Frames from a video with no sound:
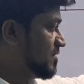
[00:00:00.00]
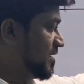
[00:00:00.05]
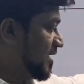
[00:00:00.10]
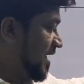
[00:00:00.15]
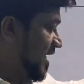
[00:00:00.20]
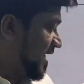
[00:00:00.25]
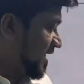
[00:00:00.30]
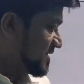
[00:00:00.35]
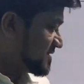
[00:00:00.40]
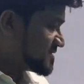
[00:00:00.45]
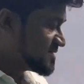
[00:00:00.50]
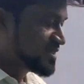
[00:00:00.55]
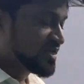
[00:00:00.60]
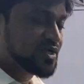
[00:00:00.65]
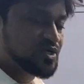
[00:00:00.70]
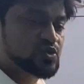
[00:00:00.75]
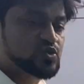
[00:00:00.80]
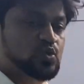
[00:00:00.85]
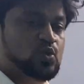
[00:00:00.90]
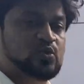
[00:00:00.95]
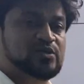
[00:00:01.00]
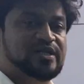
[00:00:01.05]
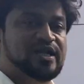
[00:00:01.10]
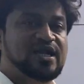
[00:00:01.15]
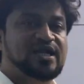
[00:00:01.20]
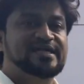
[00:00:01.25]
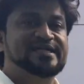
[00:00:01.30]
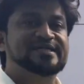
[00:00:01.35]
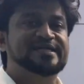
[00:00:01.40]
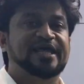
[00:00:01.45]
has
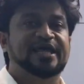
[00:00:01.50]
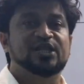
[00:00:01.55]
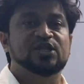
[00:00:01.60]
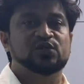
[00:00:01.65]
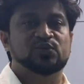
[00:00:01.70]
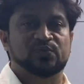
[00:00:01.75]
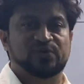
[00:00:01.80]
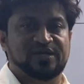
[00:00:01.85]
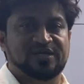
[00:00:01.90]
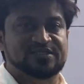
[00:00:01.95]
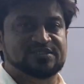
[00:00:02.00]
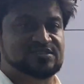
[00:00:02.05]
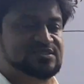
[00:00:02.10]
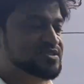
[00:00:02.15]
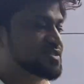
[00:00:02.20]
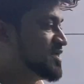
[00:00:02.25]
total 10 units.